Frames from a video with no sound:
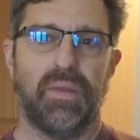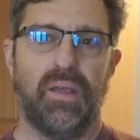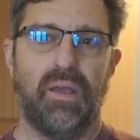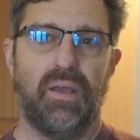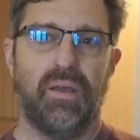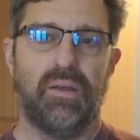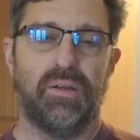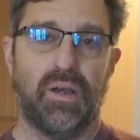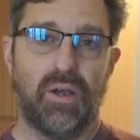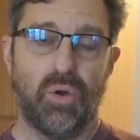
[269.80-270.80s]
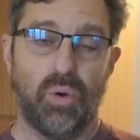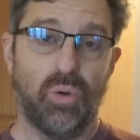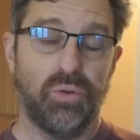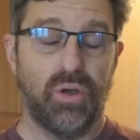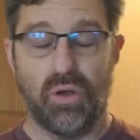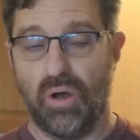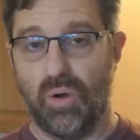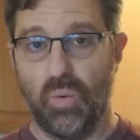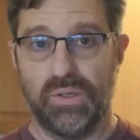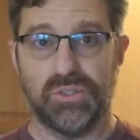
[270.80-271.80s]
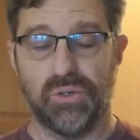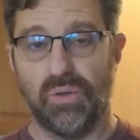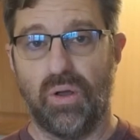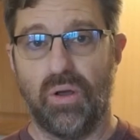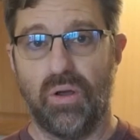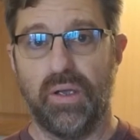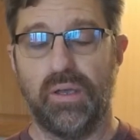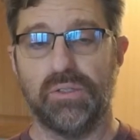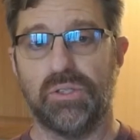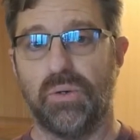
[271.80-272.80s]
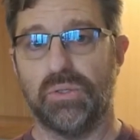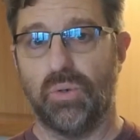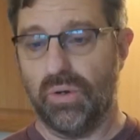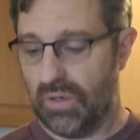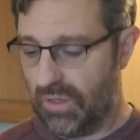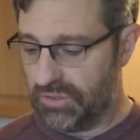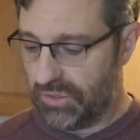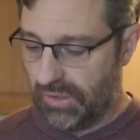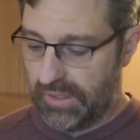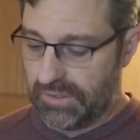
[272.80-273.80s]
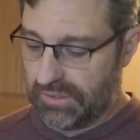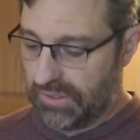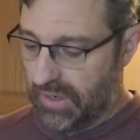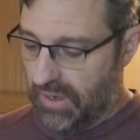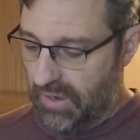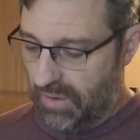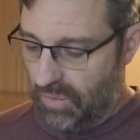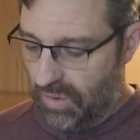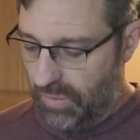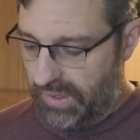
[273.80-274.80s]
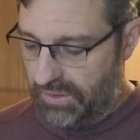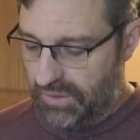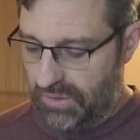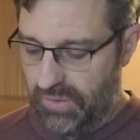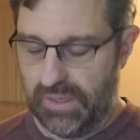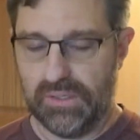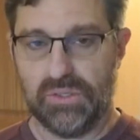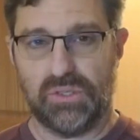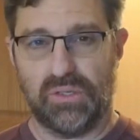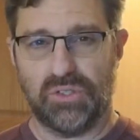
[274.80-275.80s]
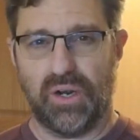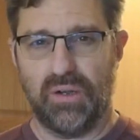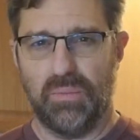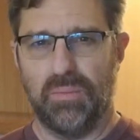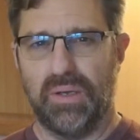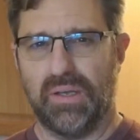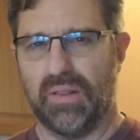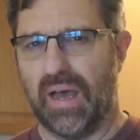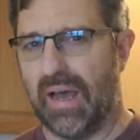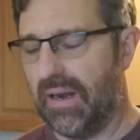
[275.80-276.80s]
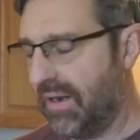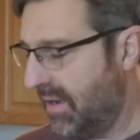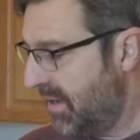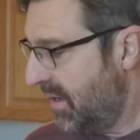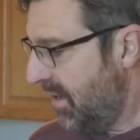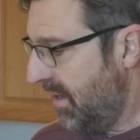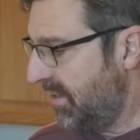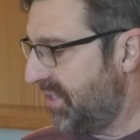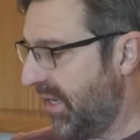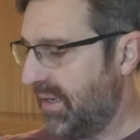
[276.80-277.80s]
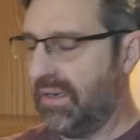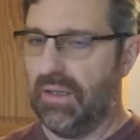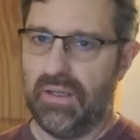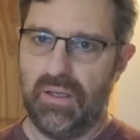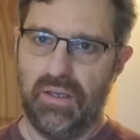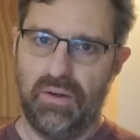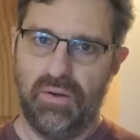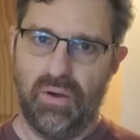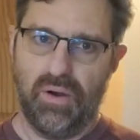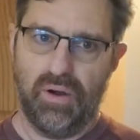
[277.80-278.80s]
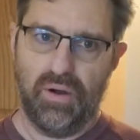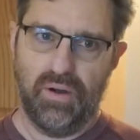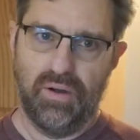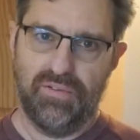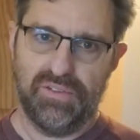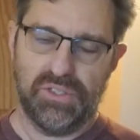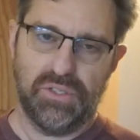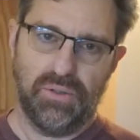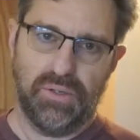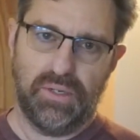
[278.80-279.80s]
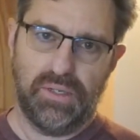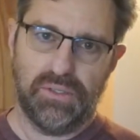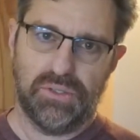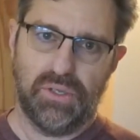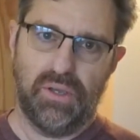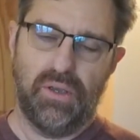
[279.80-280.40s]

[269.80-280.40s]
and cold all winter long. And so as horticulturalists, what we do is try to mimic that technique in our facilities